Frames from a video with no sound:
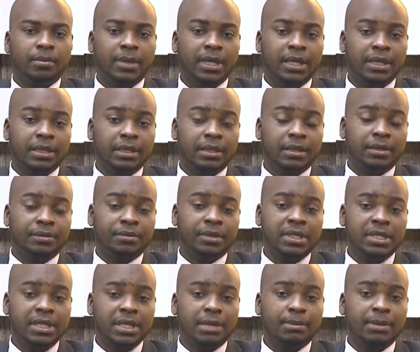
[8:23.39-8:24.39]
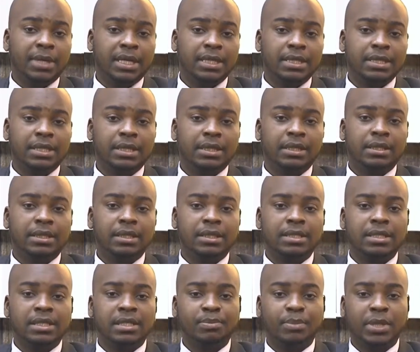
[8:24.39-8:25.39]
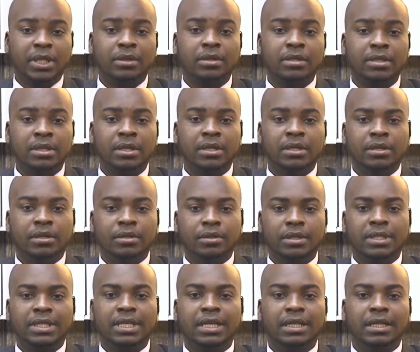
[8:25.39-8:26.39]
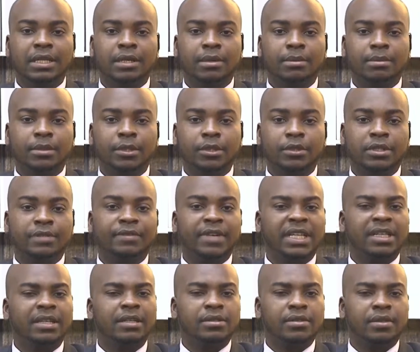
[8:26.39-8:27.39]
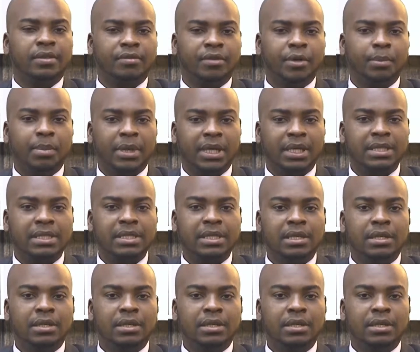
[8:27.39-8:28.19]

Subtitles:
And the reason I'm asking this is because you said you divided into 3 parts: